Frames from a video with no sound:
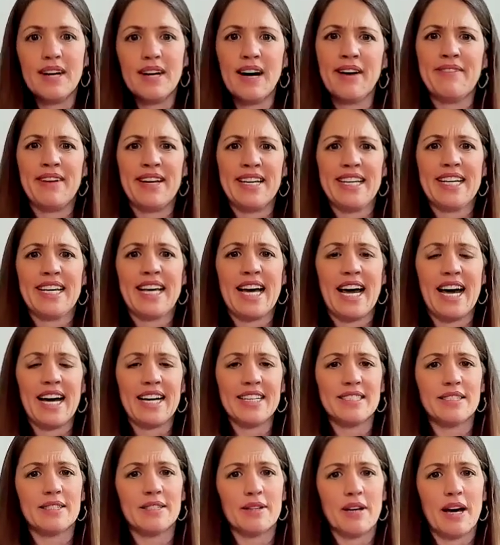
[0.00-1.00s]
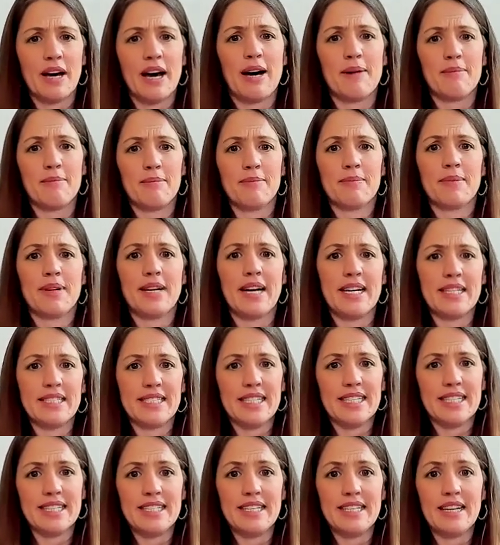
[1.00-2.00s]
of any kind,
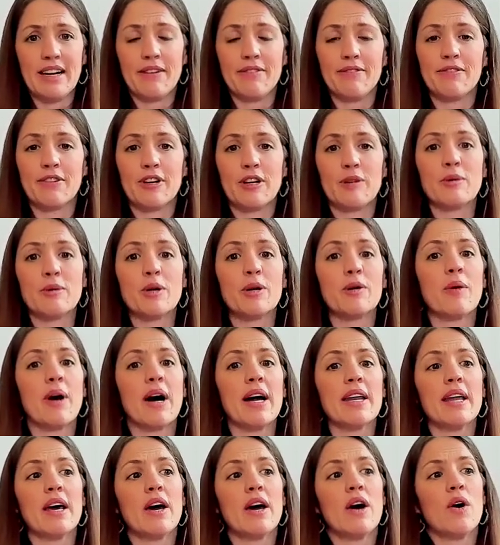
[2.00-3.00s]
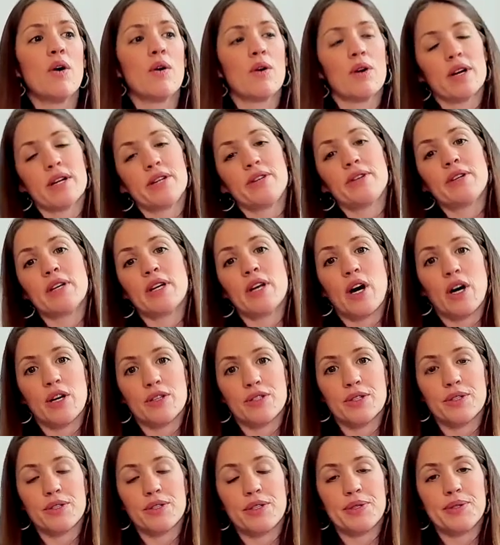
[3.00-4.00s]
ideally a firmer one, or you can
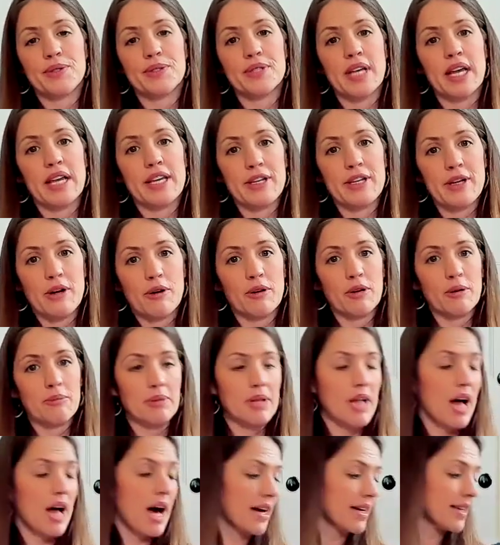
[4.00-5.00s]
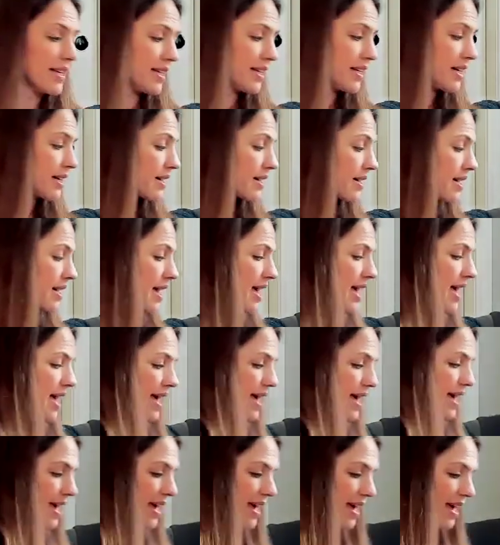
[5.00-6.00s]
also use a yoga block here.
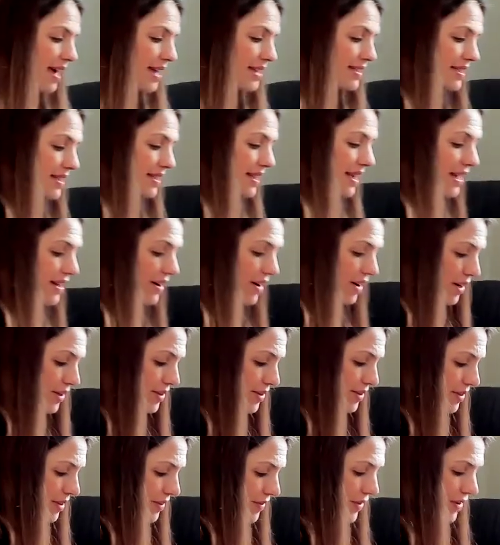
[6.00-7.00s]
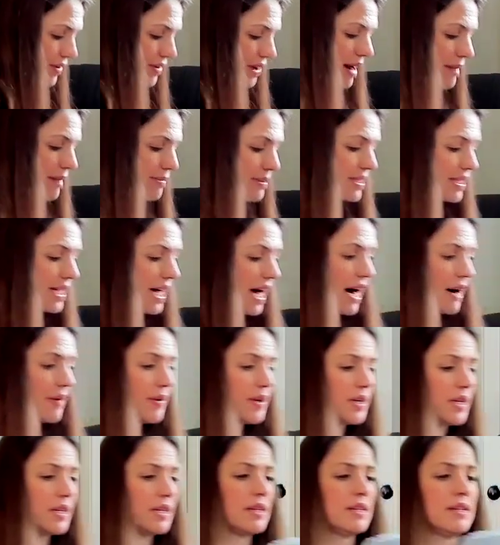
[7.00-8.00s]
And then also if you grab a
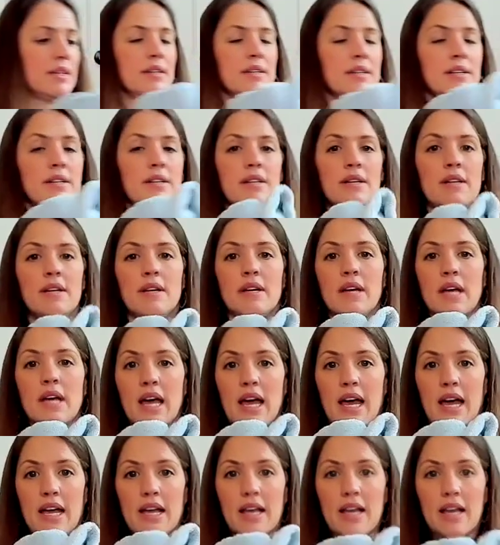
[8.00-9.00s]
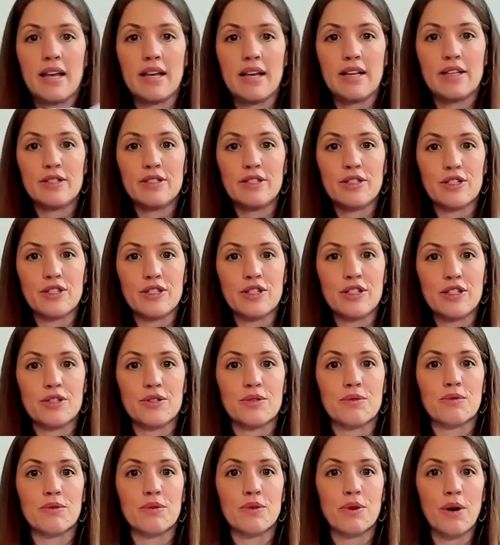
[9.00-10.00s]
towel and
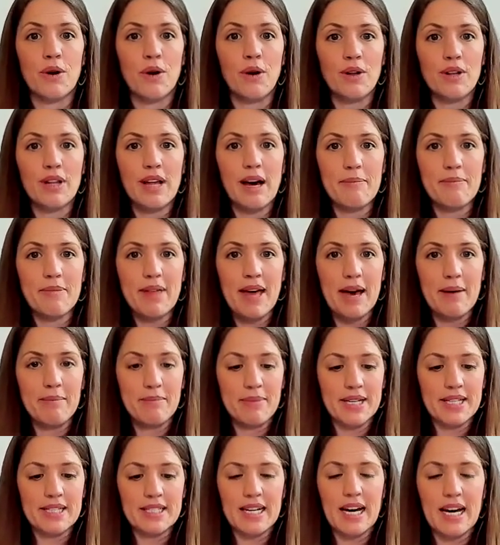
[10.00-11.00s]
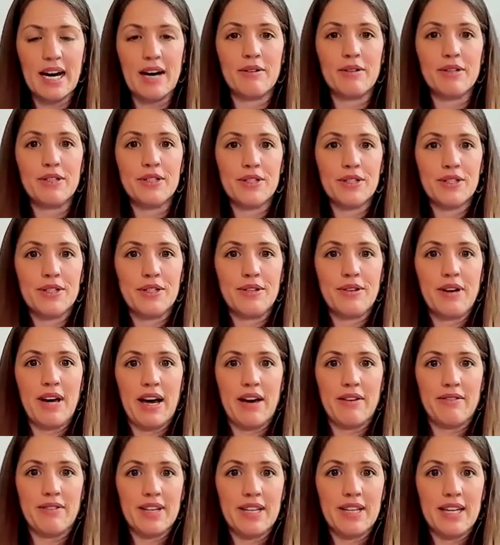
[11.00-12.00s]
just roll up that big towel so you
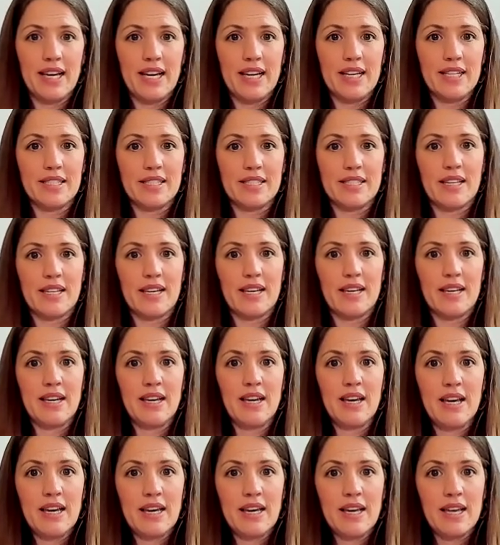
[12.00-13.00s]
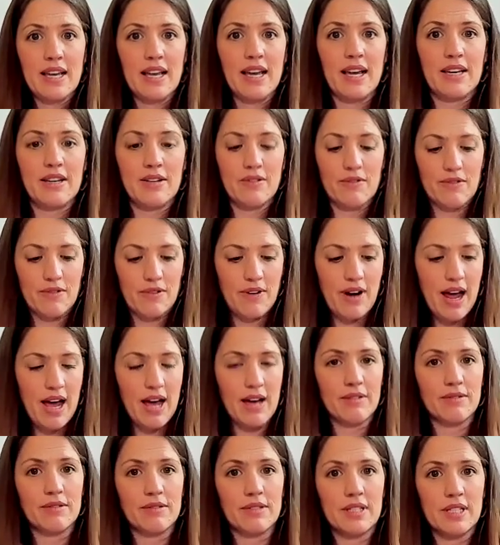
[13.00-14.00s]
have a nice kind of
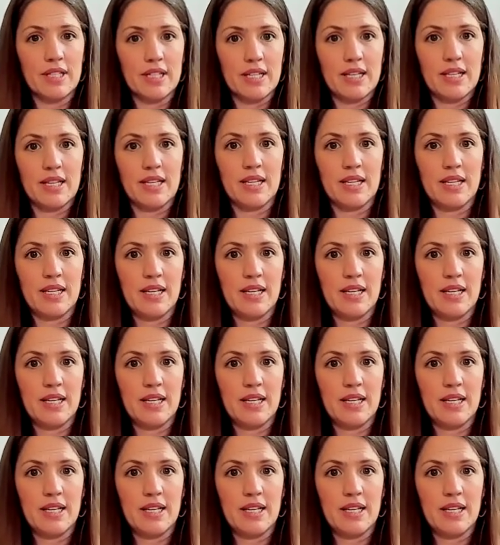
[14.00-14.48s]
round,